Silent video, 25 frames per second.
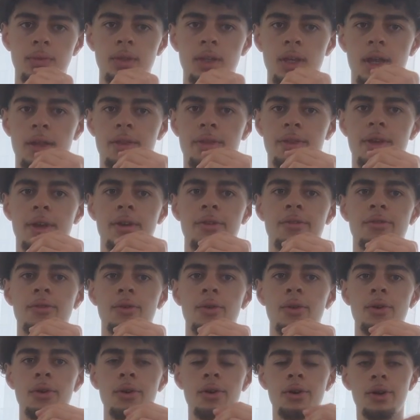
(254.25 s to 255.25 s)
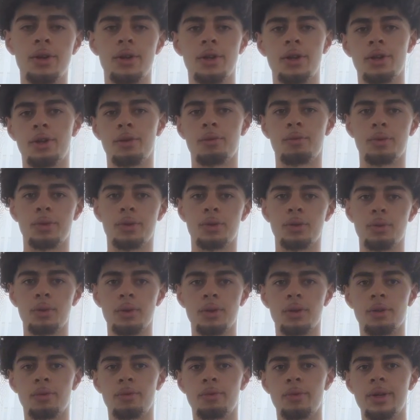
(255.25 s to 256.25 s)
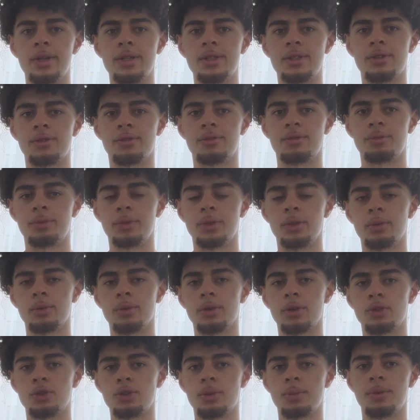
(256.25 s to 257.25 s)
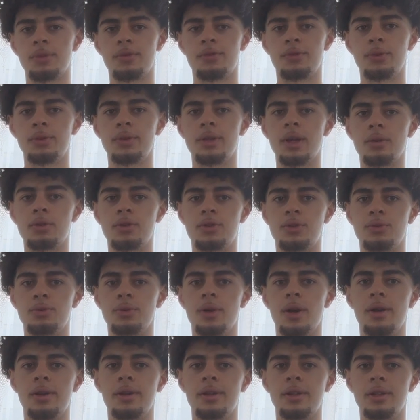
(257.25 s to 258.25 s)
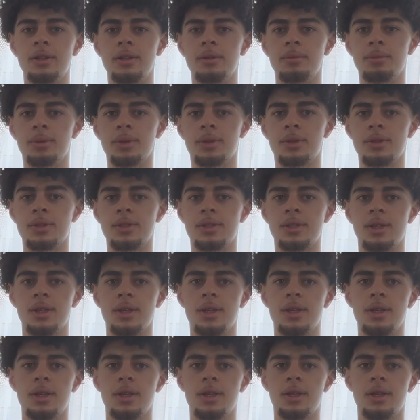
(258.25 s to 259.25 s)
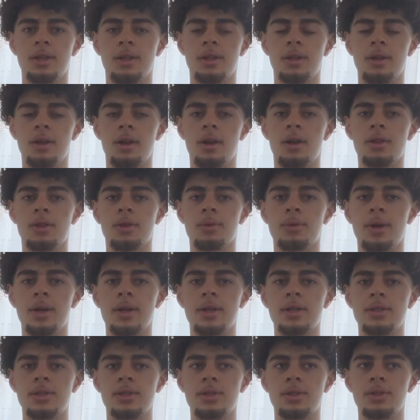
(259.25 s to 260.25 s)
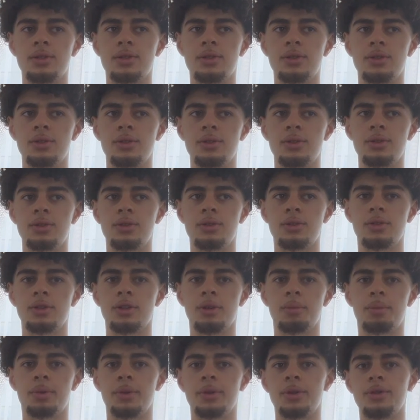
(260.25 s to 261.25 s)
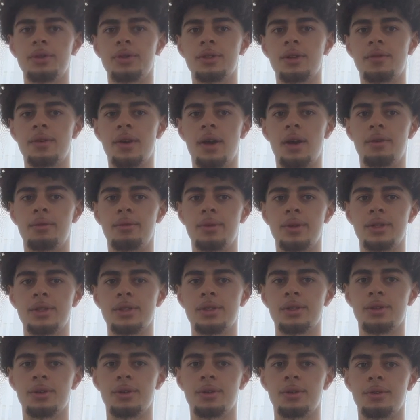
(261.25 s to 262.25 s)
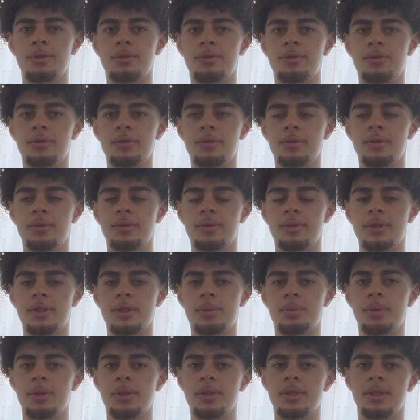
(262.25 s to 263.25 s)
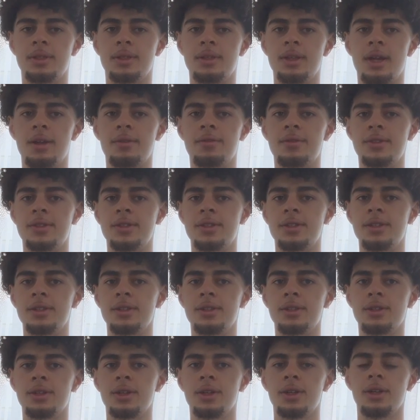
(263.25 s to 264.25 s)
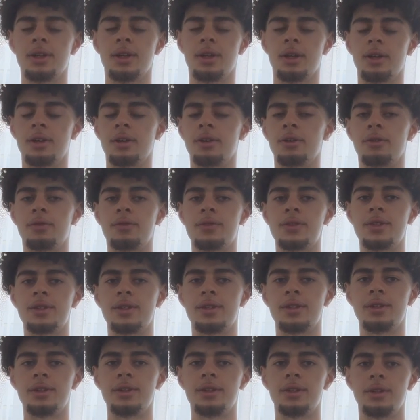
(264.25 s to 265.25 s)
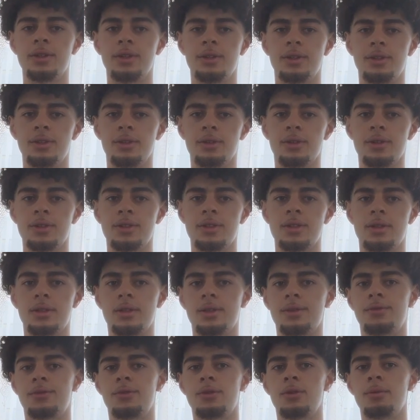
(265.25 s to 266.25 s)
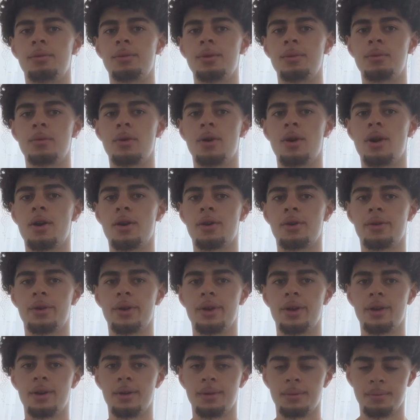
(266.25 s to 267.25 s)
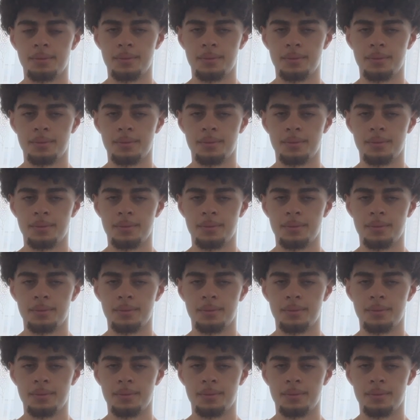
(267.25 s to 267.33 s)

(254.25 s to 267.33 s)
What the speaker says: And therefore, we don't want to drop the food down too early, because otherwise you're going to put yourself at risk of experiencing diet fatigue, and obviously you're going to start to feel a bit more hungrier